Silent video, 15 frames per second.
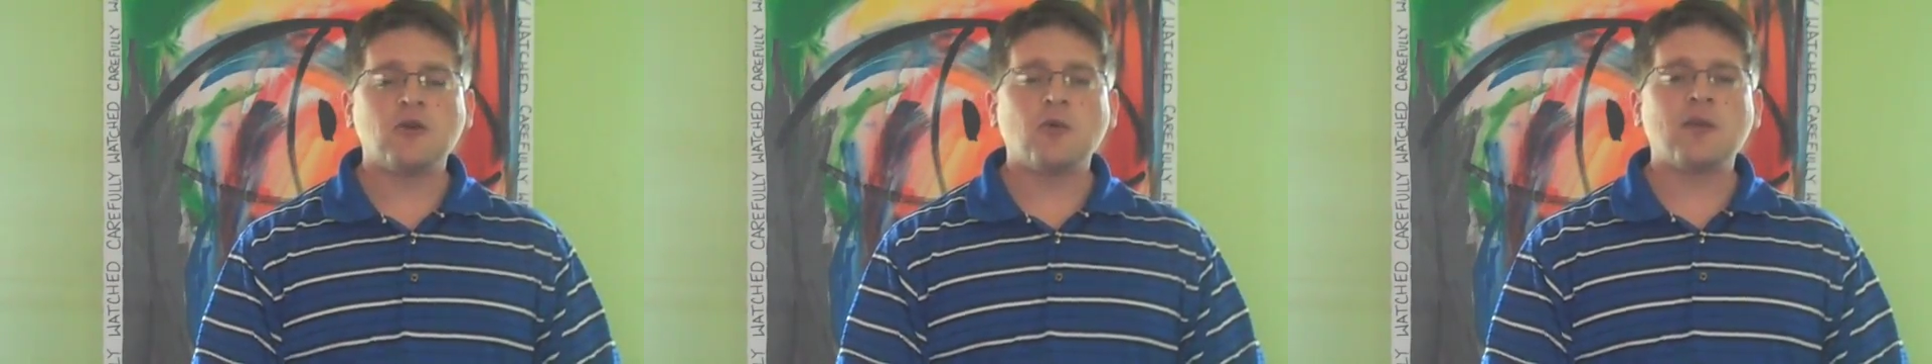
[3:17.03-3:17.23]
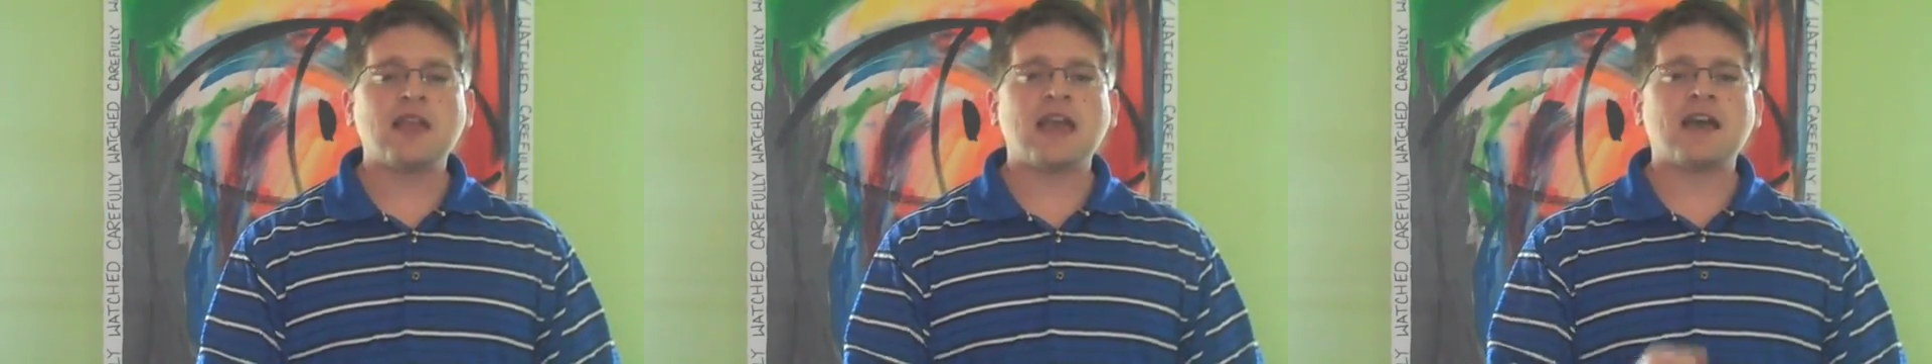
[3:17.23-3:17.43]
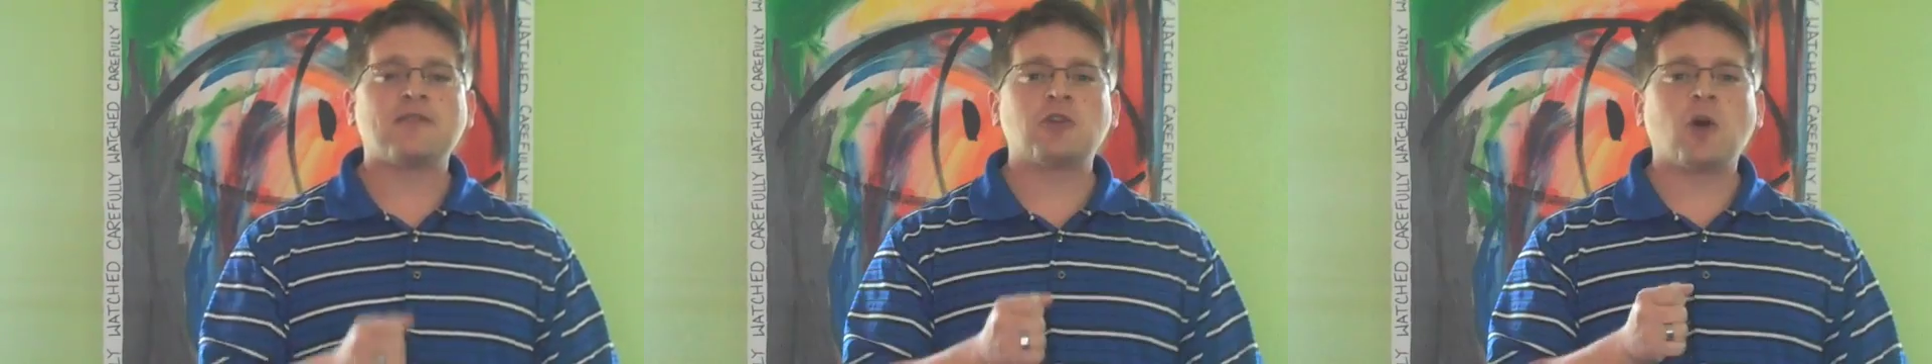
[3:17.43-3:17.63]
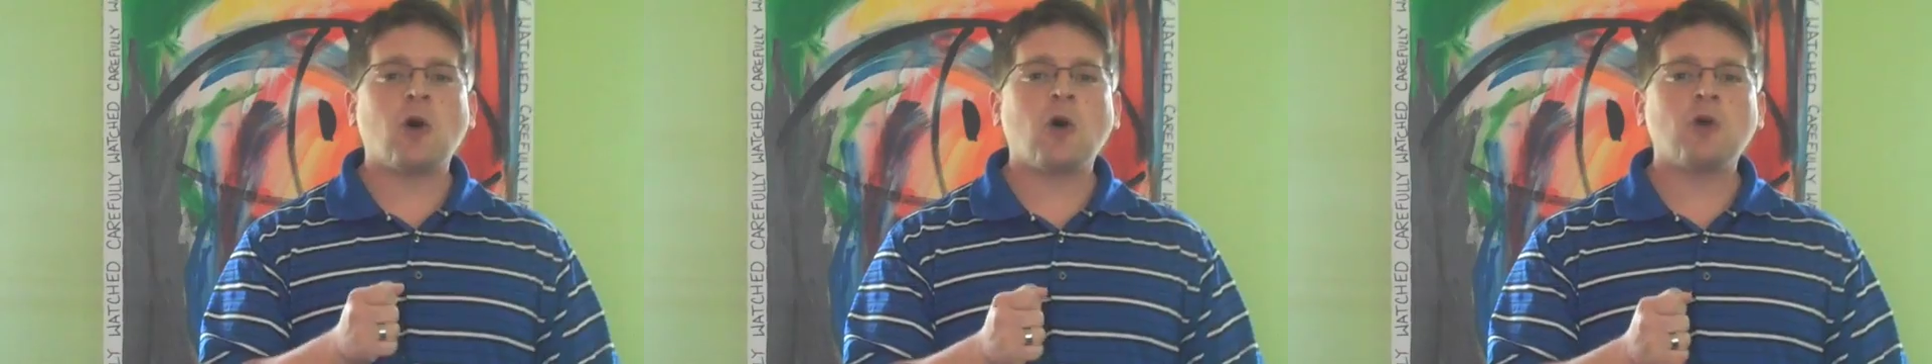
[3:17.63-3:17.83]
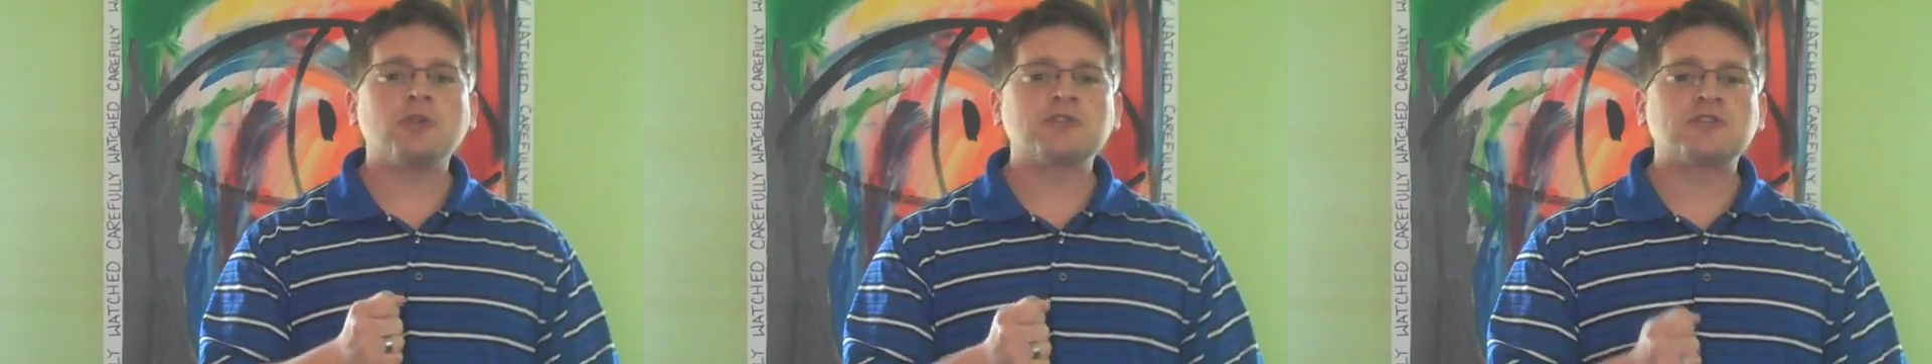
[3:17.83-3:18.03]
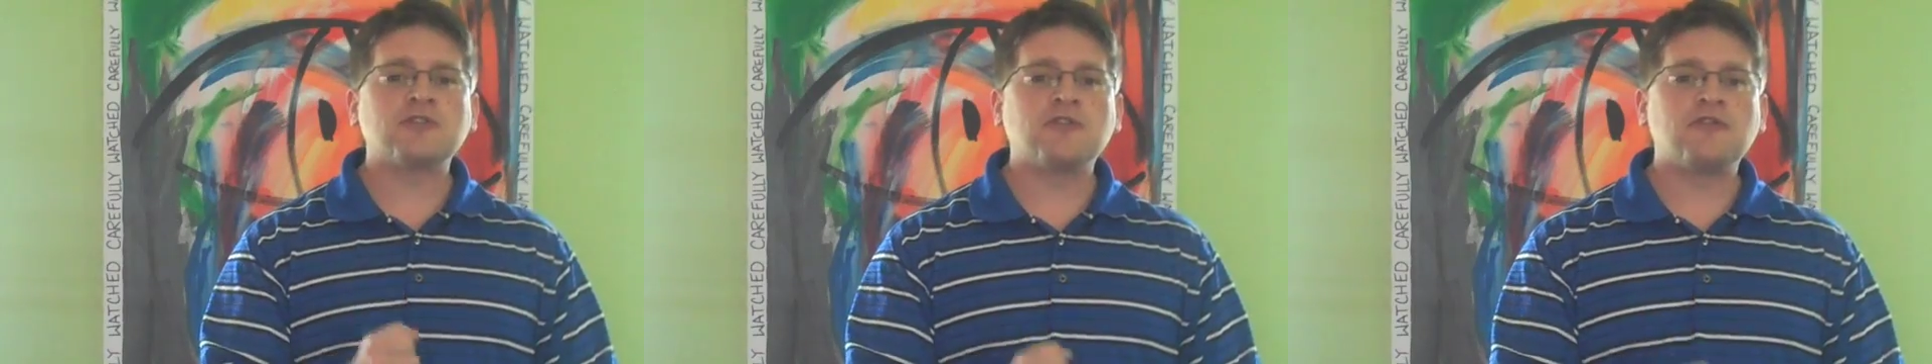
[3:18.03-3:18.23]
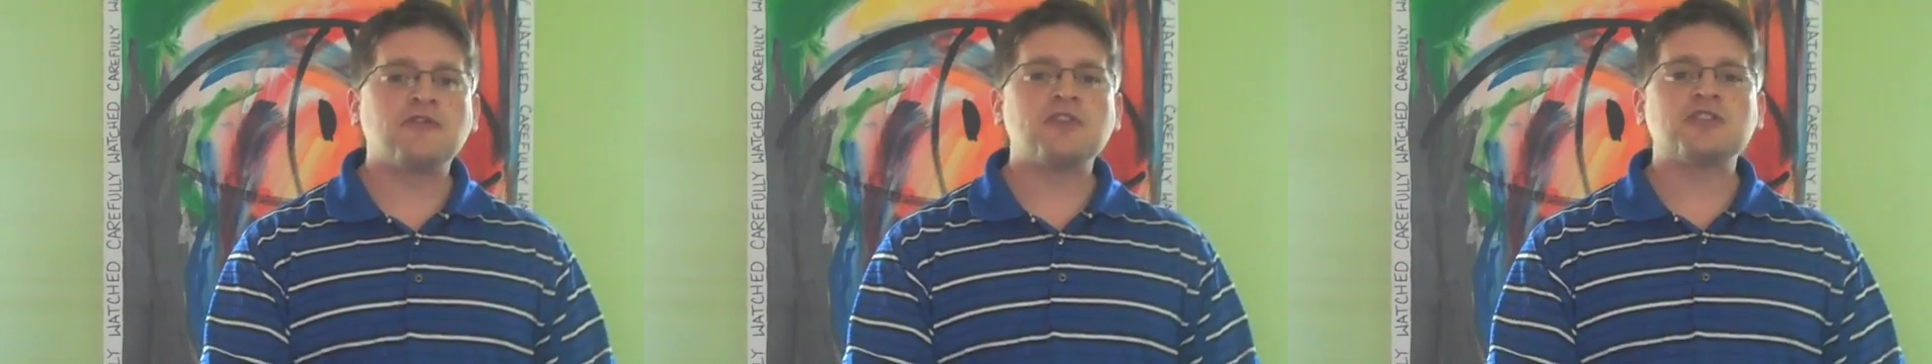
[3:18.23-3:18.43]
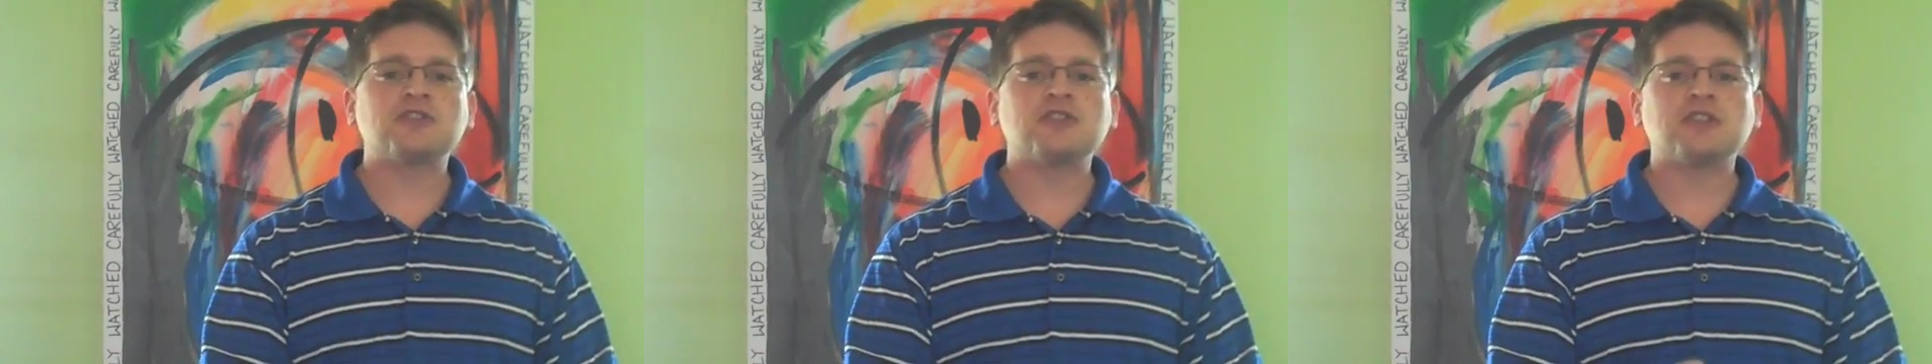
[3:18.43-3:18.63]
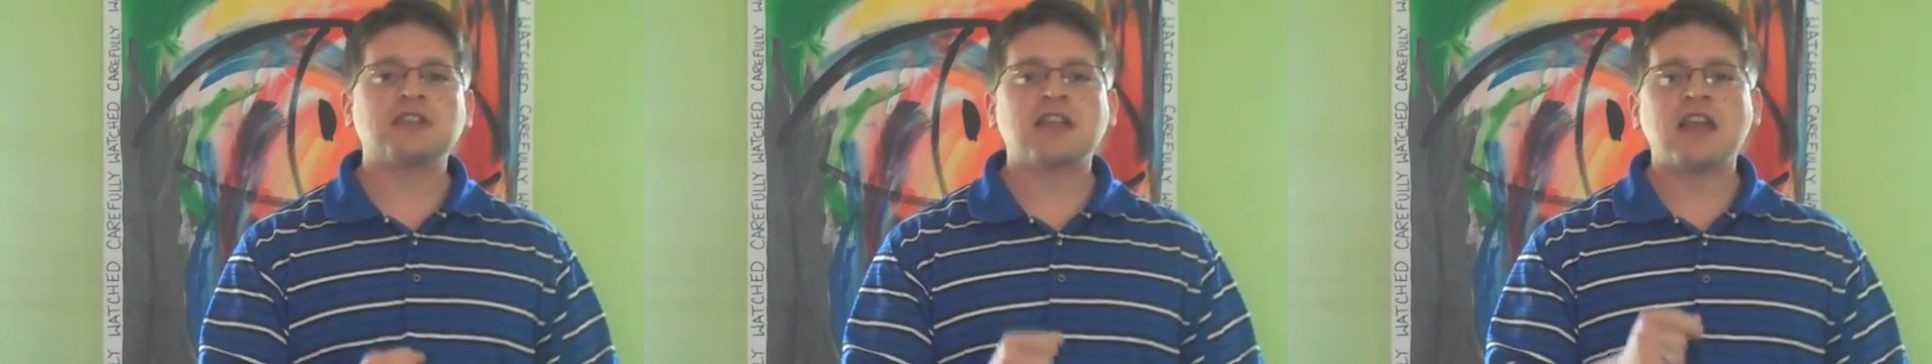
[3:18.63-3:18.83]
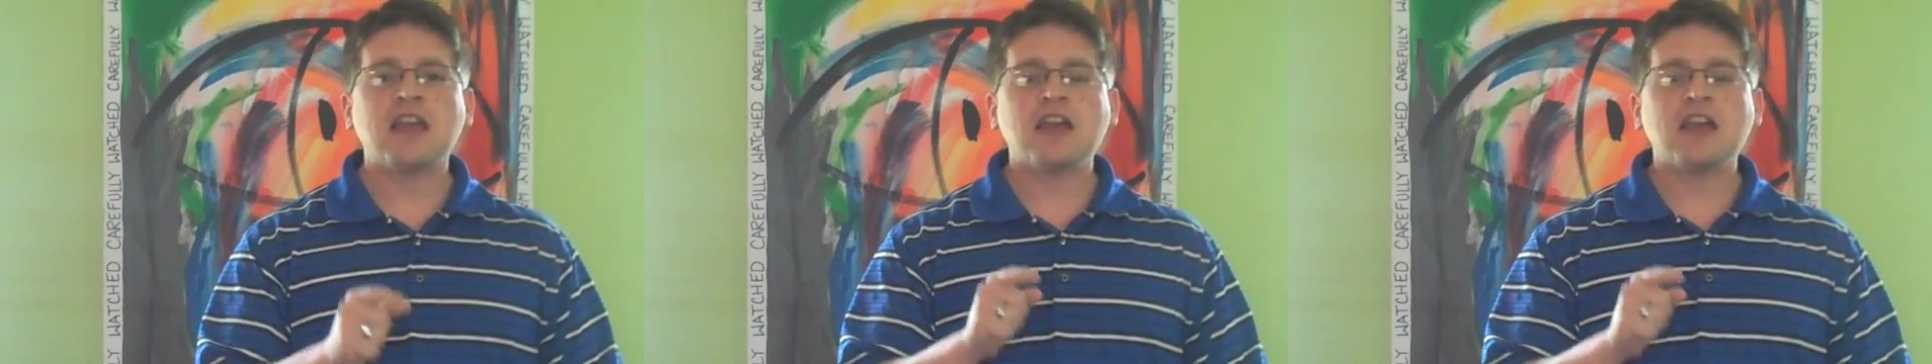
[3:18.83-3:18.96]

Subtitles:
we have an all-sufficient